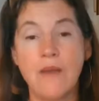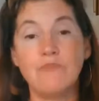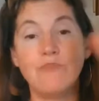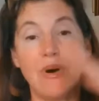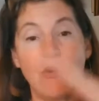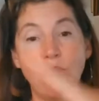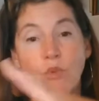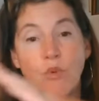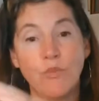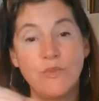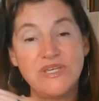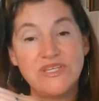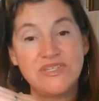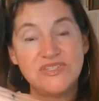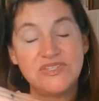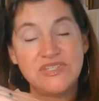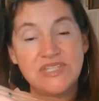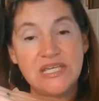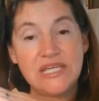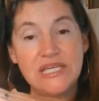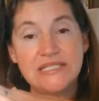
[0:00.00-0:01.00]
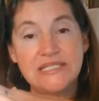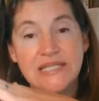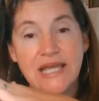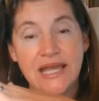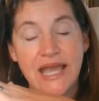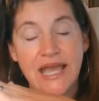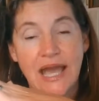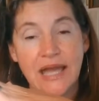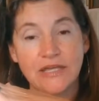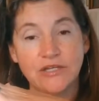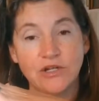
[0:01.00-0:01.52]
But when we see
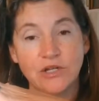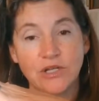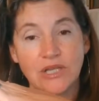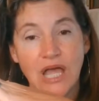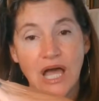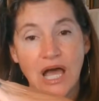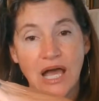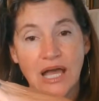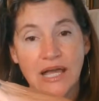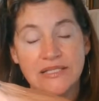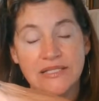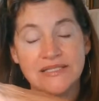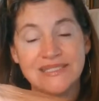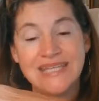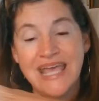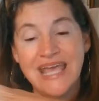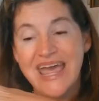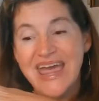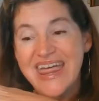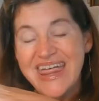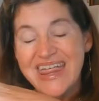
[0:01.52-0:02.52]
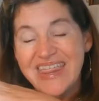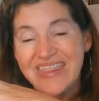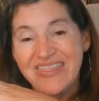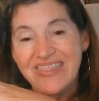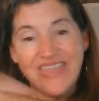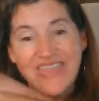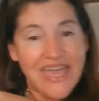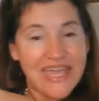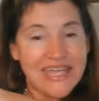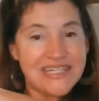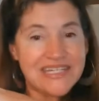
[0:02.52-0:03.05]
diagonal lines,
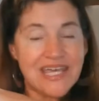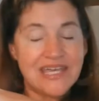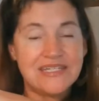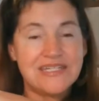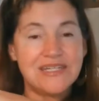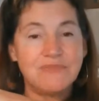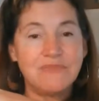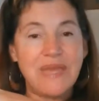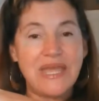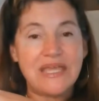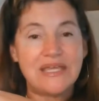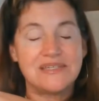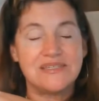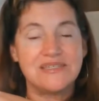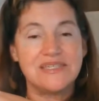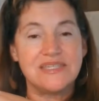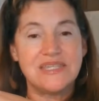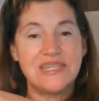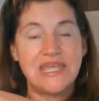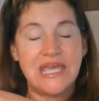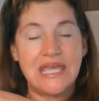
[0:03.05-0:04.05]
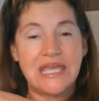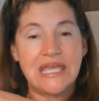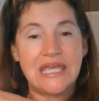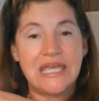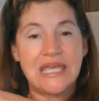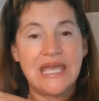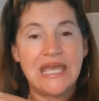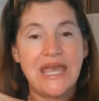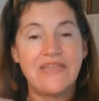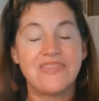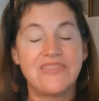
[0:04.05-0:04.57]
they tend to make us think
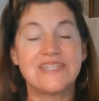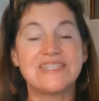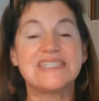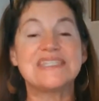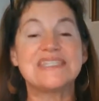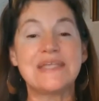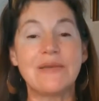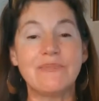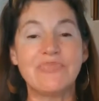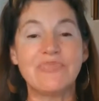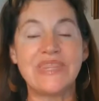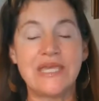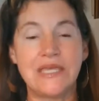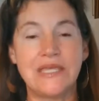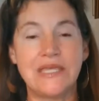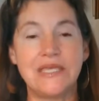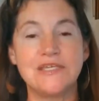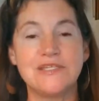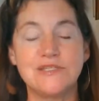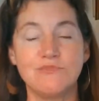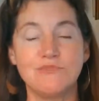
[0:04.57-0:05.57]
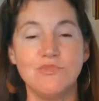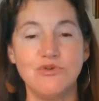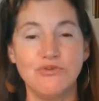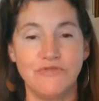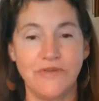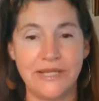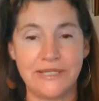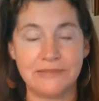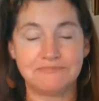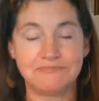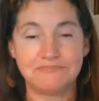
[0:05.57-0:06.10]
that something is
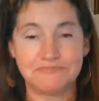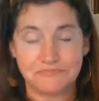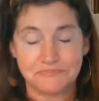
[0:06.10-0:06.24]
moving.